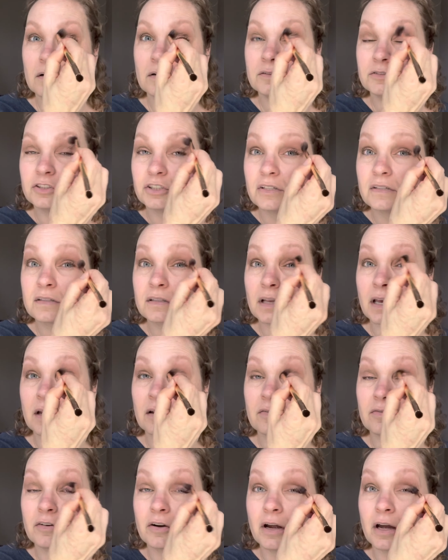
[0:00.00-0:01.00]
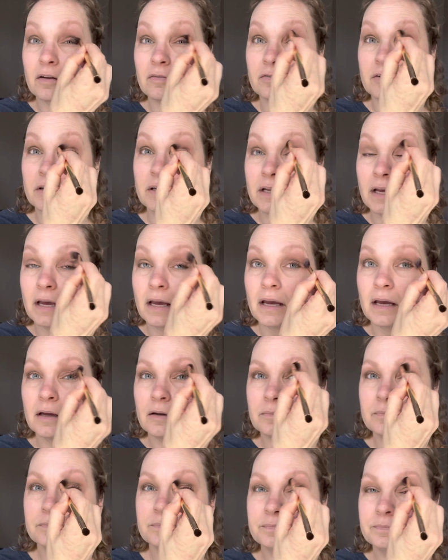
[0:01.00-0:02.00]
just like for every day.
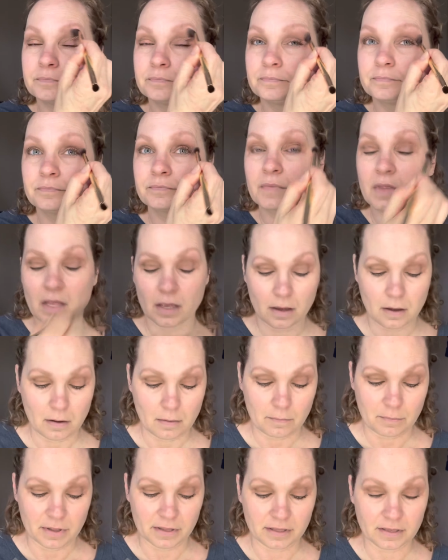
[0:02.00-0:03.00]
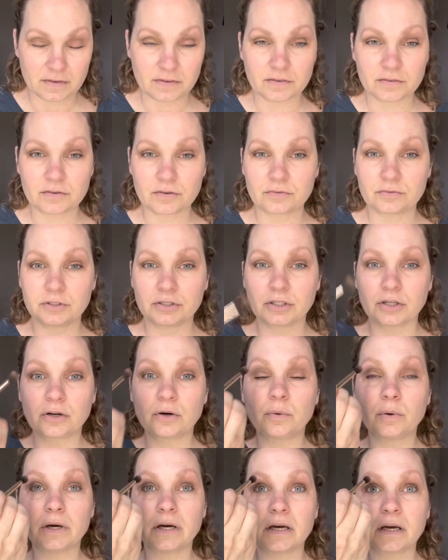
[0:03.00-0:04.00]
But this is a really
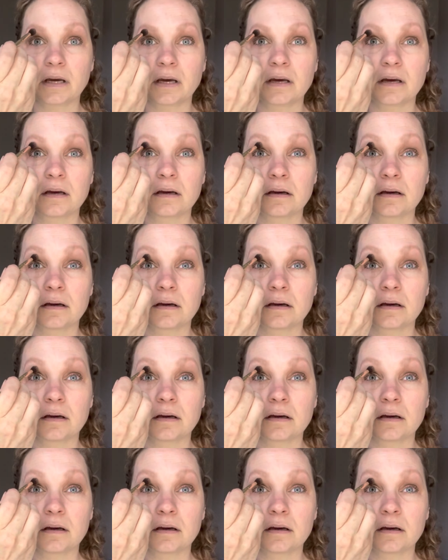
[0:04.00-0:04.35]
quick,